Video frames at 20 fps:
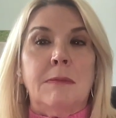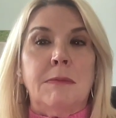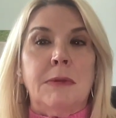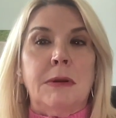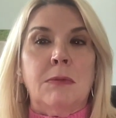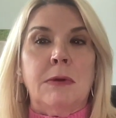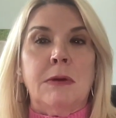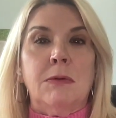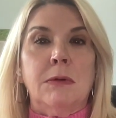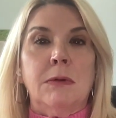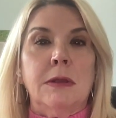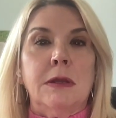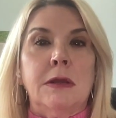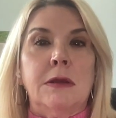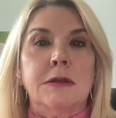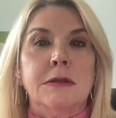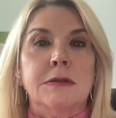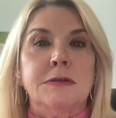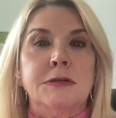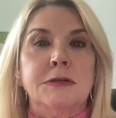I mean, we really
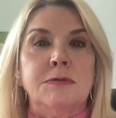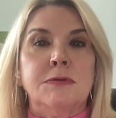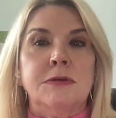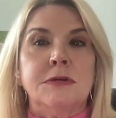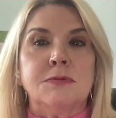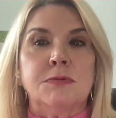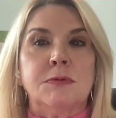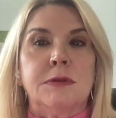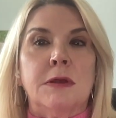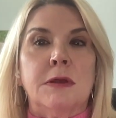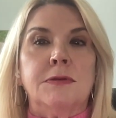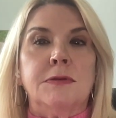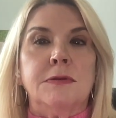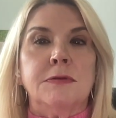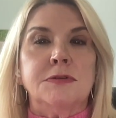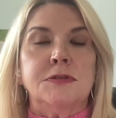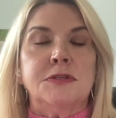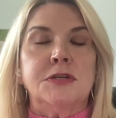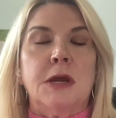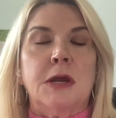couldn't do this without
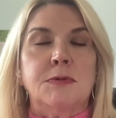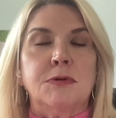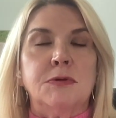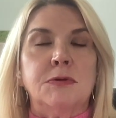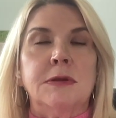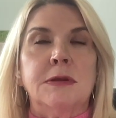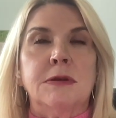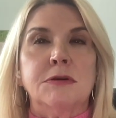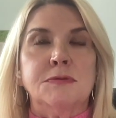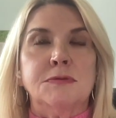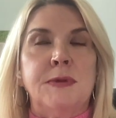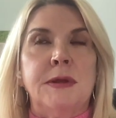those chapter leaders